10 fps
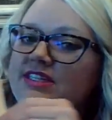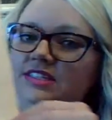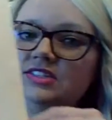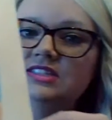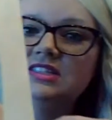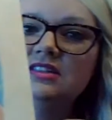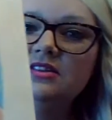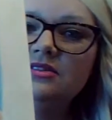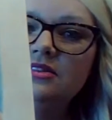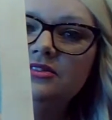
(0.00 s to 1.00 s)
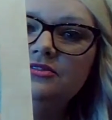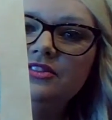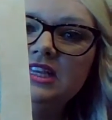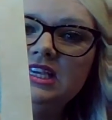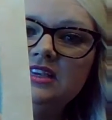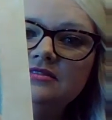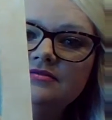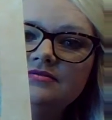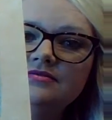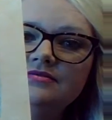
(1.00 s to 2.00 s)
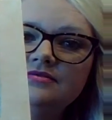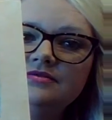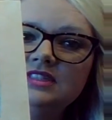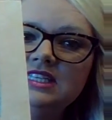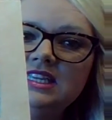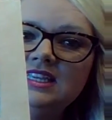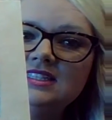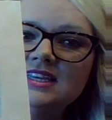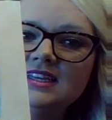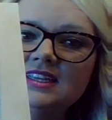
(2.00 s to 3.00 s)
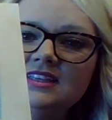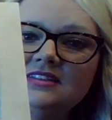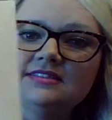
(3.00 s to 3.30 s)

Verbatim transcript: He's just a little old flea, teeny tiny.